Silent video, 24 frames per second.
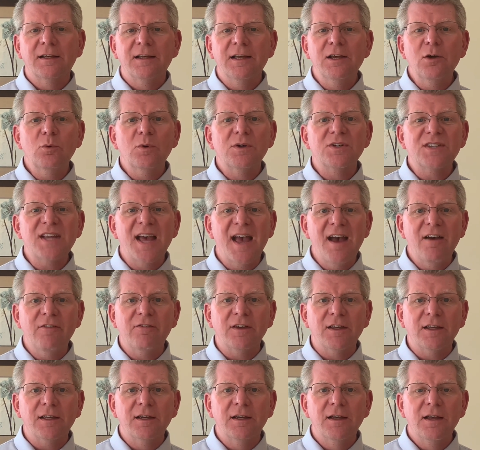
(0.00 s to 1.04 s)
It was
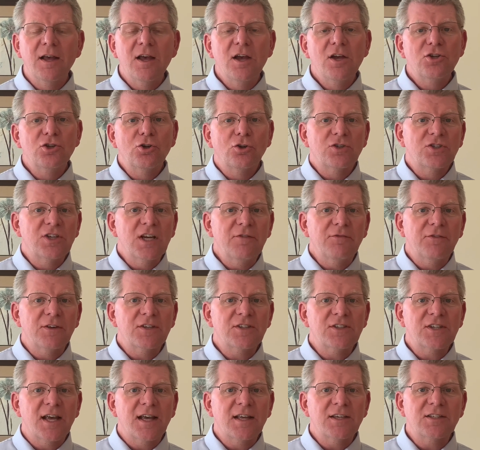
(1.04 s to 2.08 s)
heavy. Josephus
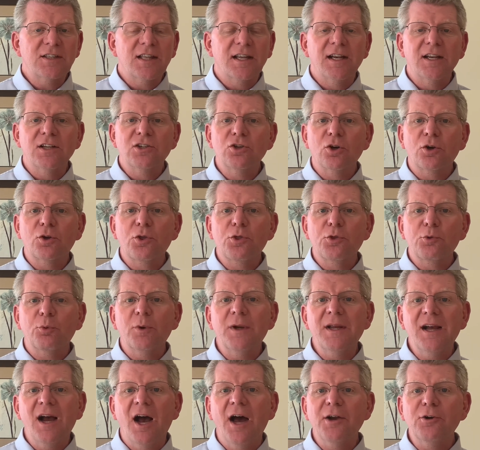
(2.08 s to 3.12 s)
says that it took
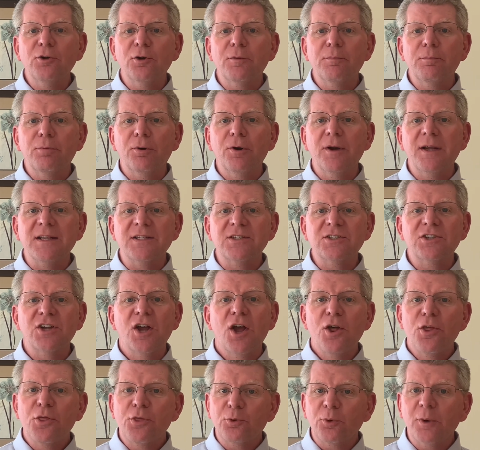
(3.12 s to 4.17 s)
300 priests,
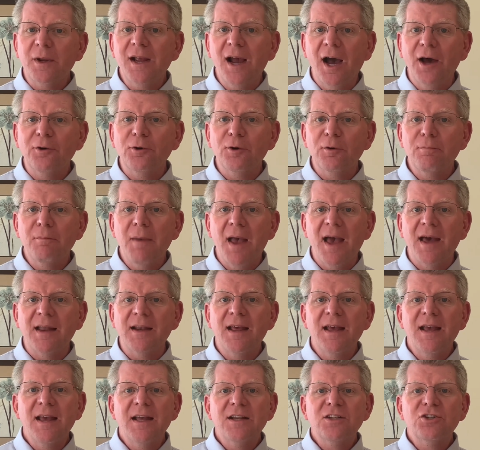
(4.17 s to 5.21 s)
300 men,
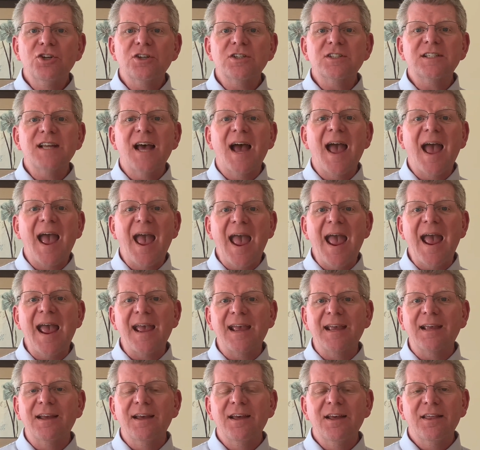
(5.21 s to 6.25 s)
just to
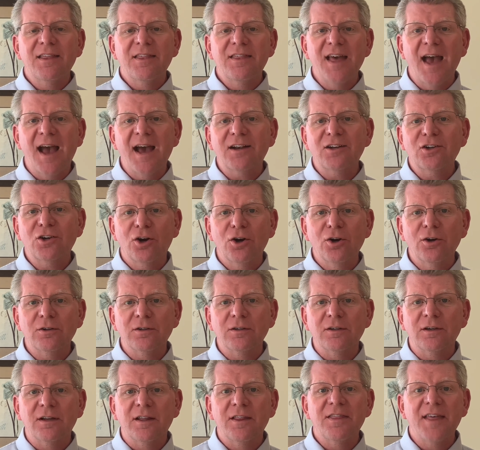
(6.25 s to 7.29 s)
hang that
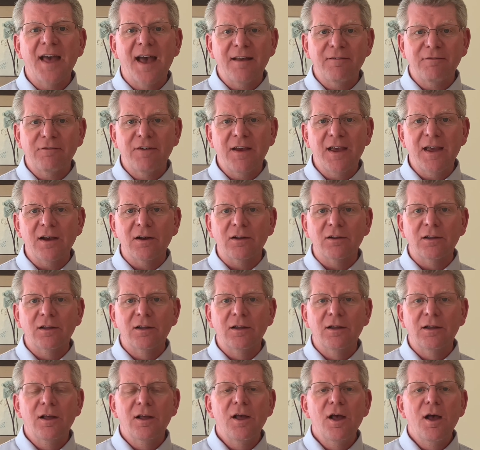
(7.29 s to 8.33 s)
curtain, that veil.
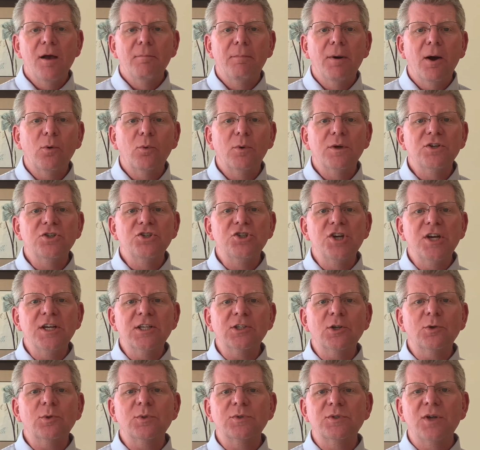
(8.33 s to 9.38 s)
But when
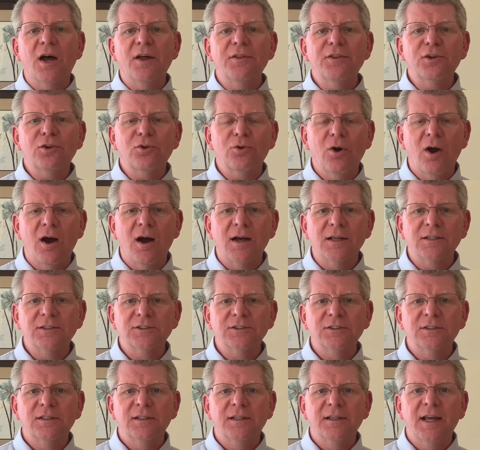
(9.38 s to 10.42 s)
Jesus was on the
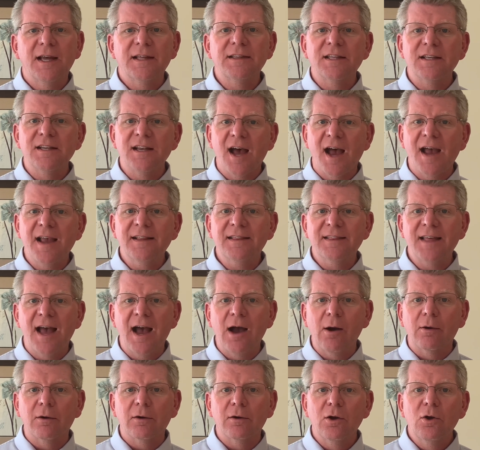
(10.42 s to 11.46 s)
cross, at the 9th
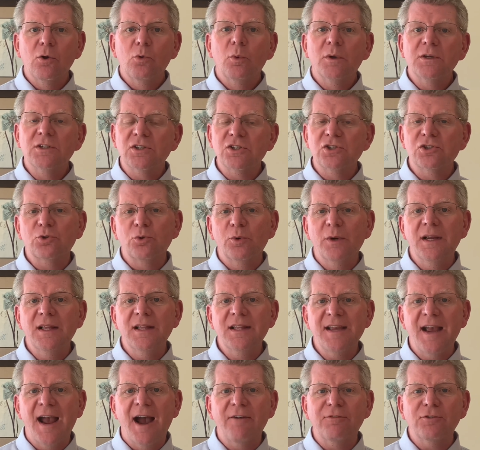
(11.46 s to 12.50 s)
hour, which is 3 in
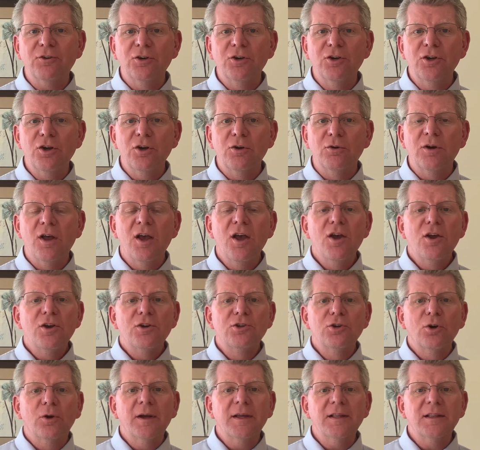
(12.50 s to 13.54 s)
the afternoon,
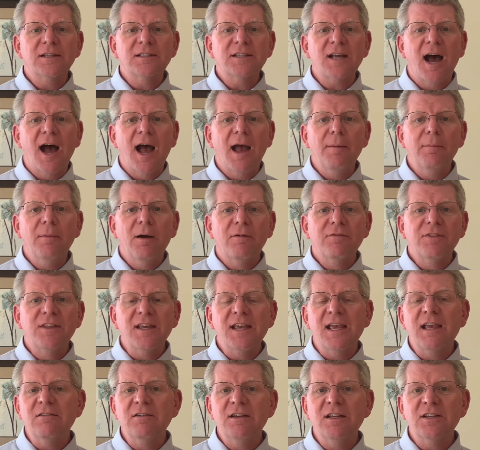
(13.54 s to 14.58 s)
during the time of
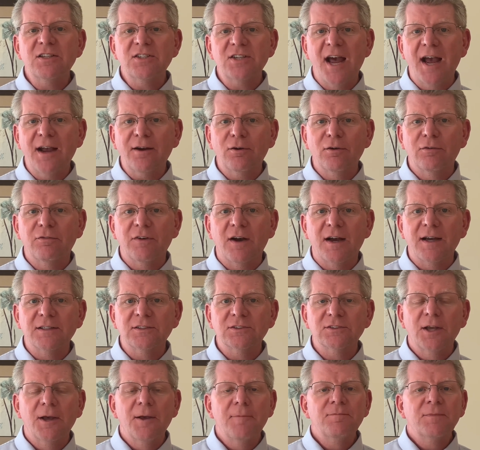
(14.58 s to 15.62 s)
the evening
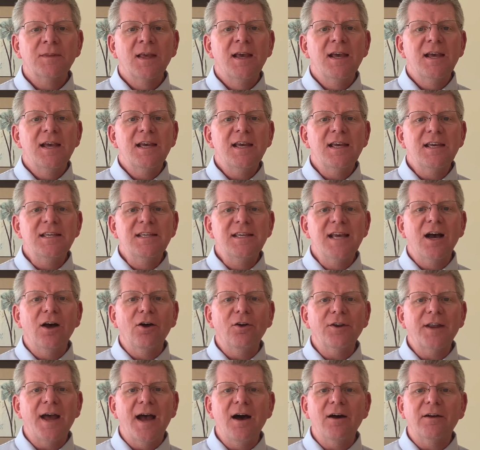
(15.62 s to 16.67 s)
sacrifice, he
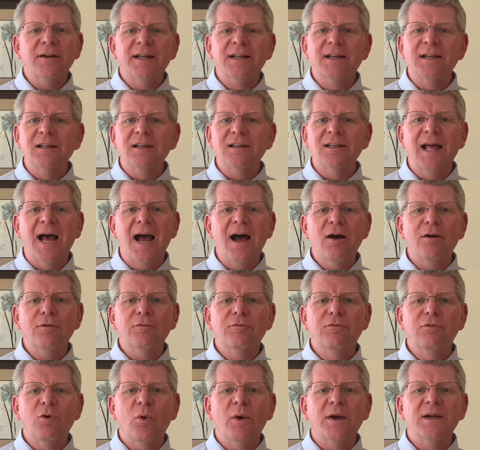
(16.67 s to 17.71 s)
yelled out in a loud
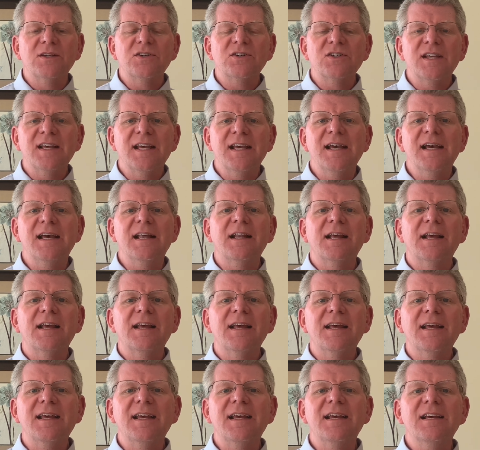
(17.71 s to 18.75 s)
voice, "It
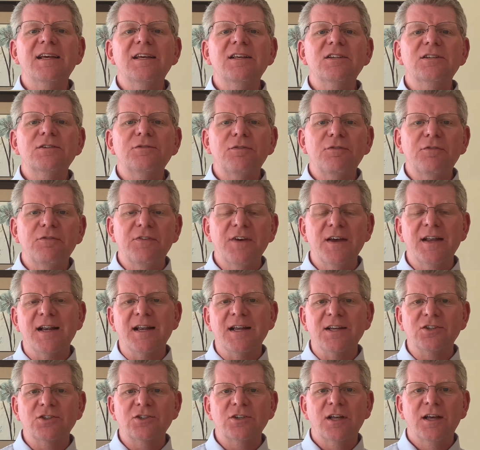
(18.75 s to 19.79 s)
is
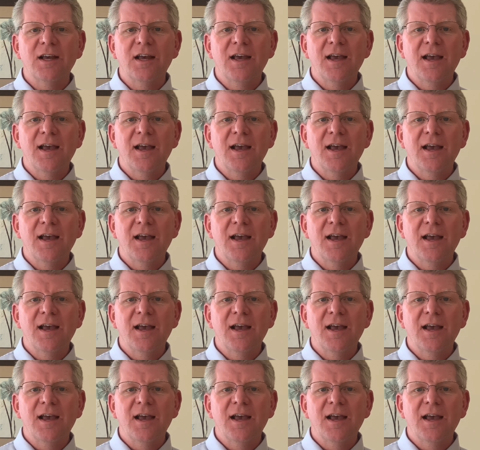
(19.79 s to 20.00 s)
finished."